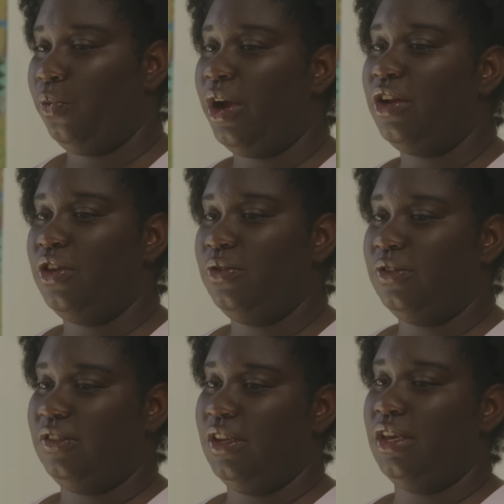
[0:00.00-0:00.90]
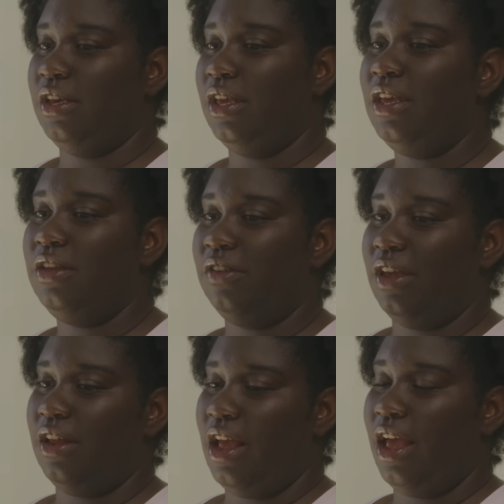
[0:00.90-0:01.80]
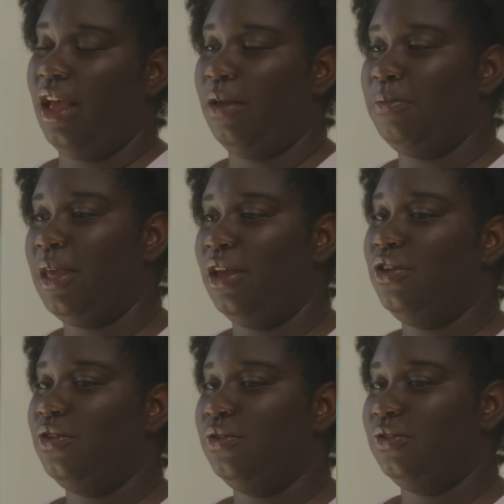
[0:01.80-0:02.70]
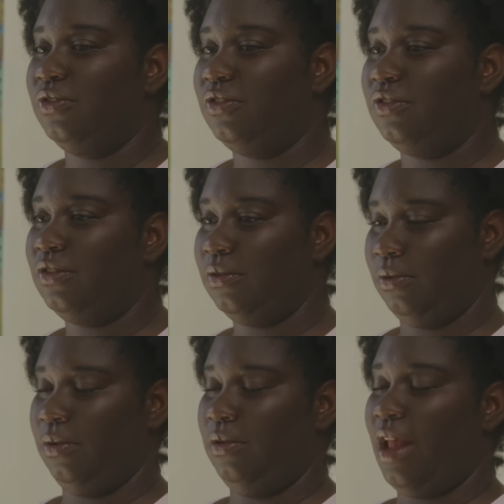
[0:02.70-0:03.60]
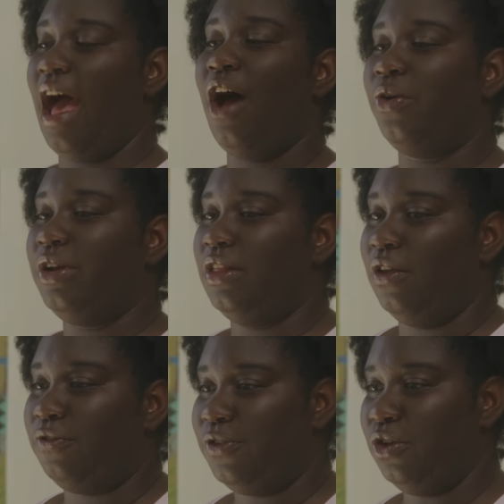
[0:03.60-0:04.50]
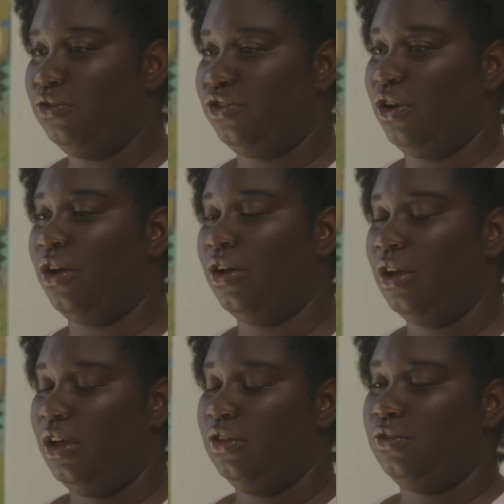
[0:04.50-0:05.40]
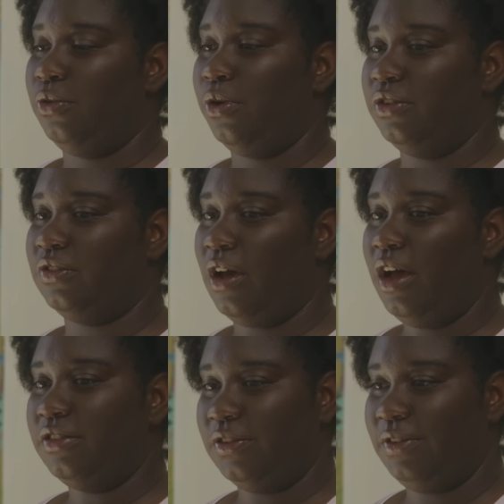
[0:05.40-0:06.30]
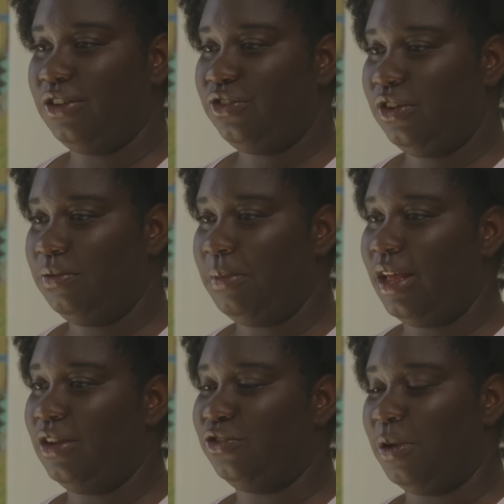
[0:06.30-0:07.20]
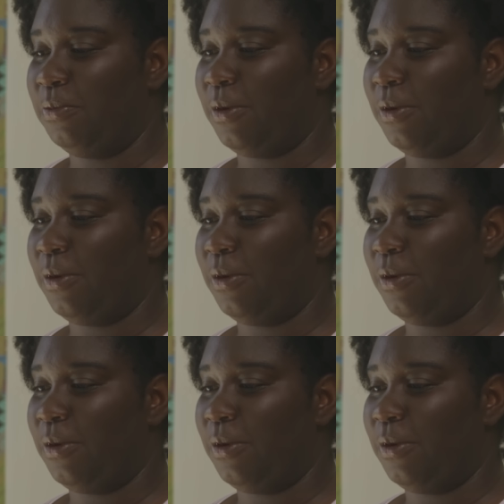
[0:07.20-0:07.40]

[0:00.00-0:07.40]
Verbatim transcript: Where do you see eDNA being used now and in the future towards conservation management